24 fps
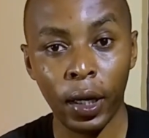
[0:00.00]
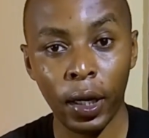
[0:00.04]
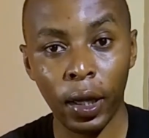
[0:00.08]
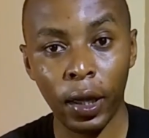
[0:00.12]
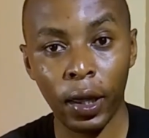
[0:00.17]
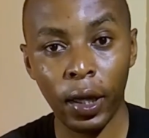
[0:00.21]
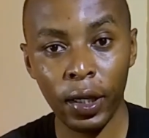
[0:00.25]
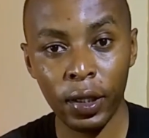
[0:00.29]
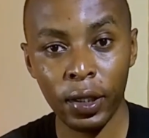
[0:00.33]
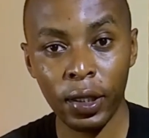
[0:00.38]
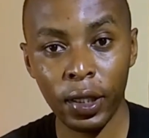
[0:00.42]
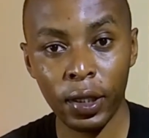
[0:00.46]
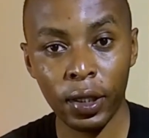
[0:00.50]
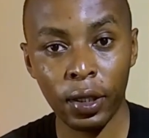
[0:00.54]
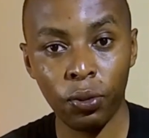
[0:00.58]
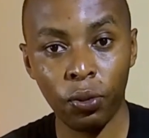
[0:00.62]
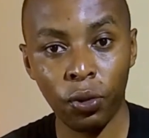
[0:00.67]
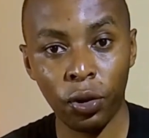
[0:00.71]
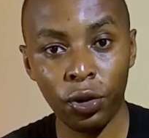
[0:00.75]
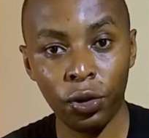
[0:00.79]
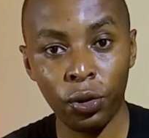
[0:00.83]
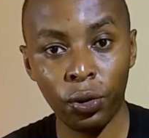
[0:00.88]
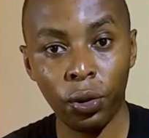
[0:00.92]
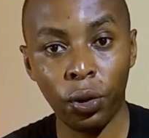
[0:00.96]
This is
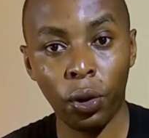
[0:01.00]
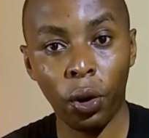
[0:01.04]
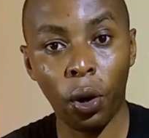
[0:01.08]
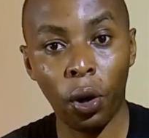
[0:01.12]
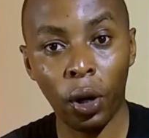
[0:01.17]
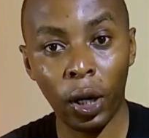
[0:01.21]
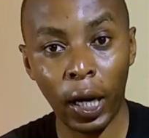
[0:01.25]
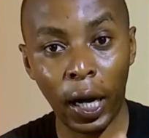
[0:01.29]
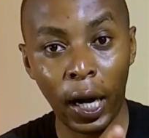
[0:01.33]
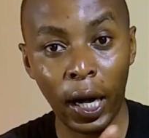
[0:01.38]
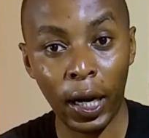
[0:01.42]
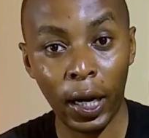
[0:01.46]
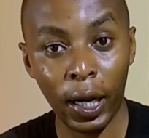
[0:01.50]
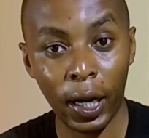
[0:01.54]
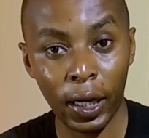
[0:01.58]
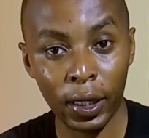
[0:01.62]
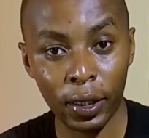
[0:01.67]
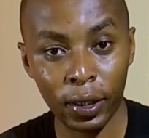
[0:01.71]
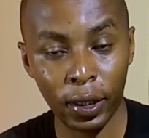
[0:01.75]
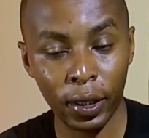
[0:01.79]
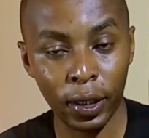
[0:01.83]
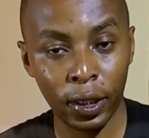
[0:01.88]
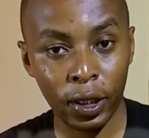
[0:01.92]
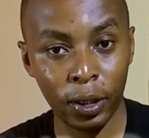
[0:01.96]
what you call a
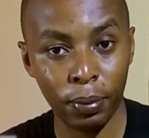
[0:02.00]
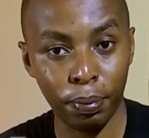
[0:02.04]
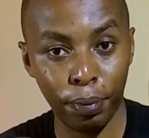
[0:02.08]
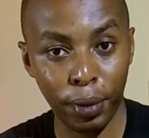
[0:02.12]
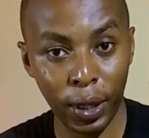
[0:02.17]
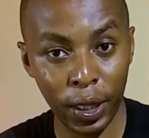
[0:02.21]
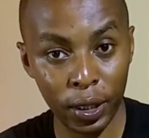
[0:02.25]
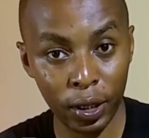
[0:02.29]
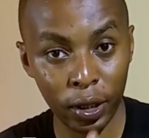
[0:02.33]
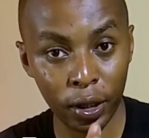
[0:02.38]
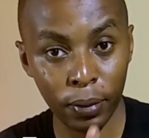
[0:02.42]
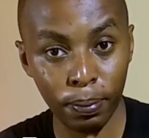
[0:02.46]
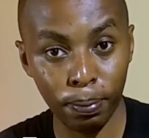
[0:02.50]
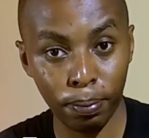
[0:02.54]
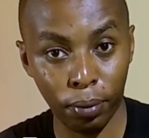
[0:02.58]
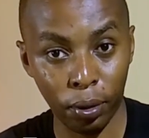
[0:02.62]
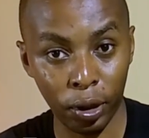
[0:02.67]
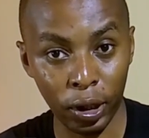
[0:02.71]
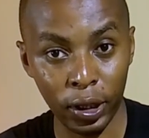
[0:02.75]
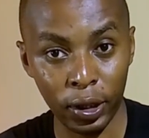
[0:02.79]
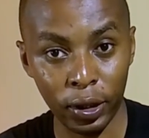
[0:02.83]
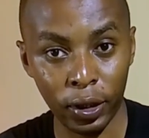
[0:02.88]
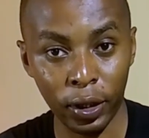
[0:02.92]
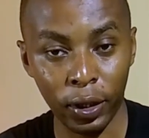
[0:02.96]
last expense
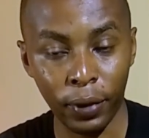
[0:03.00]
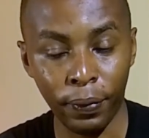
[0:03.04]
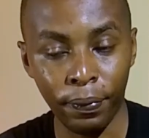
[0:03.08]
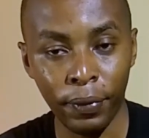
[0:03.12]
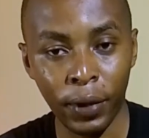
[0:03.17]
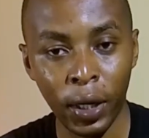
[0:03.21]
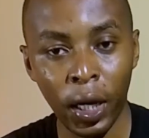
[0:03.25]
policy.